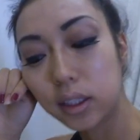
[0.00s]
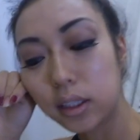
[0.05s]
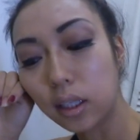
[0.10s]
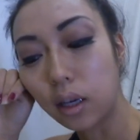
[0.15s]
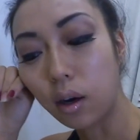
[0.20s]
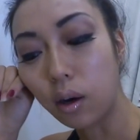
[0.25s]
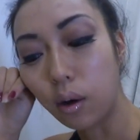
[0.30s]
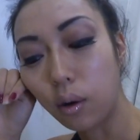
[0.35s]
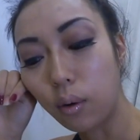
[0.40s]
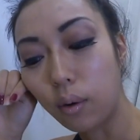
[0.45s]

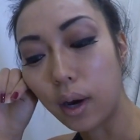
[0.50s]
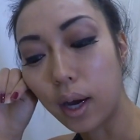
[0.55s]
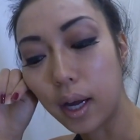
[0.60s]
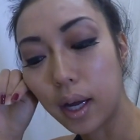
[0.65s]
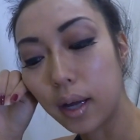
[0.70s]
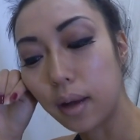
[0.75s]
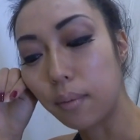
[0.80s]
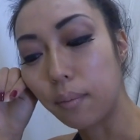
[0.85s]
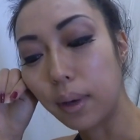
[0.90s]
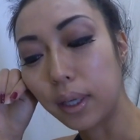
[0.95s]
So
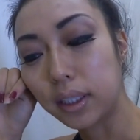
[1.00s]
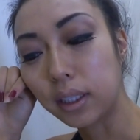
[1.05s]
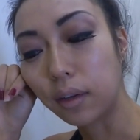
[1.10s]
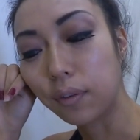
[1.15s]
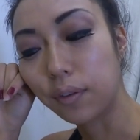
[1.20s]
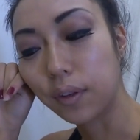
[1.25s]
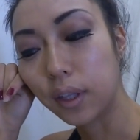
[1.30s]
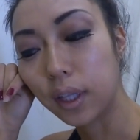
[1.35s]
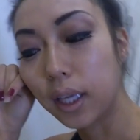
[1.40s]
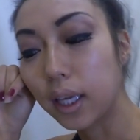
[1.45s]
um, I
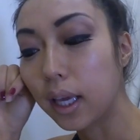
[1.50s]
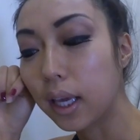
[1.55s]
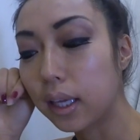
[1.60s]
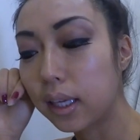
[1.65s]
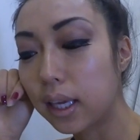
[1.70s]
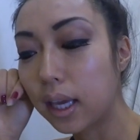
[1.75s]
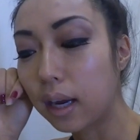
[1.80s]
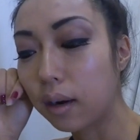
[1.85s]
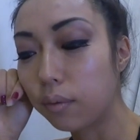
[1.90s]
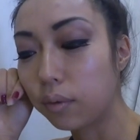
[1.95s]
definitely
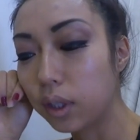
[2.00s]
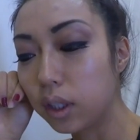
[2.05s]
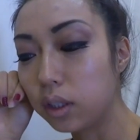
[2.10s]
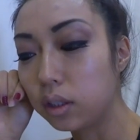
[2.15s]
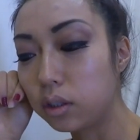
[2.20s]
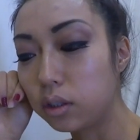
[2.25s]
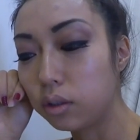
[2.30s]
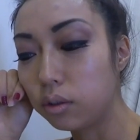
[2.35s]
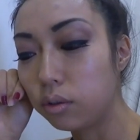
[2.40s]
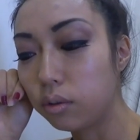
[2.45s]
can't really
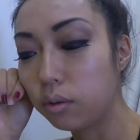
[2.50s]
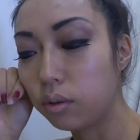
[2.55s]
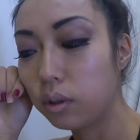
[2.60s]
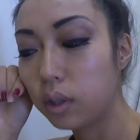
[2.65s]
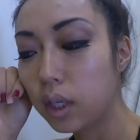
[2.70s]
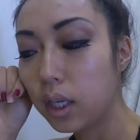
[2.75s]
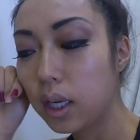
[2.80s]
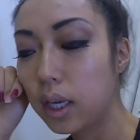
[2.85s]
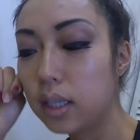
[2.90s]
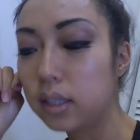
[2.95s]
do
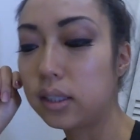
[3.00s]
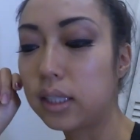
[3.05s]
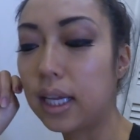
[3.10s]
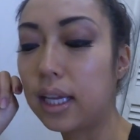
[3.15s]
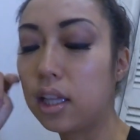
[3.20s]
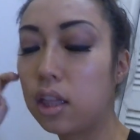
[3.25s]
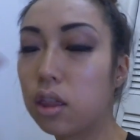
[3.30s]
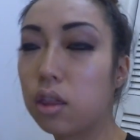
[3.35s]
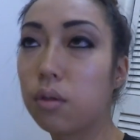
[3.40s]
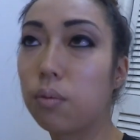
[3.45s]

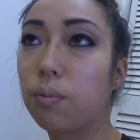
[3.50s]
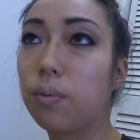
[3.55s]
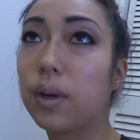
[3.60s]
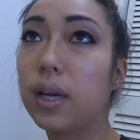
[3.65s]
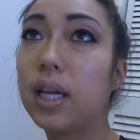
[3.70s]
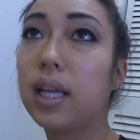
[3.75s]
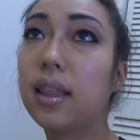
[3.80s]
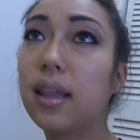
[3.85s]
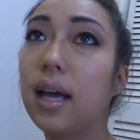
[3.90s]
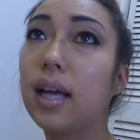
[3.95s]
day
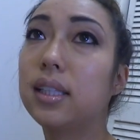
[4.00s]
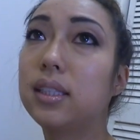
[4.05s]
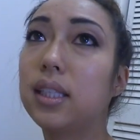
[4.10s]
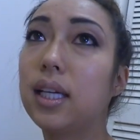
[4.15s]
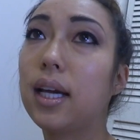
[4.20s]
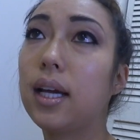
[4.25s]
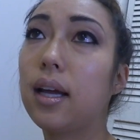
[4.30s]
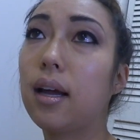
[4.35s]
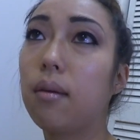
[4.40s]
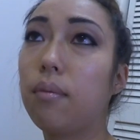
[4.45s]
three that day.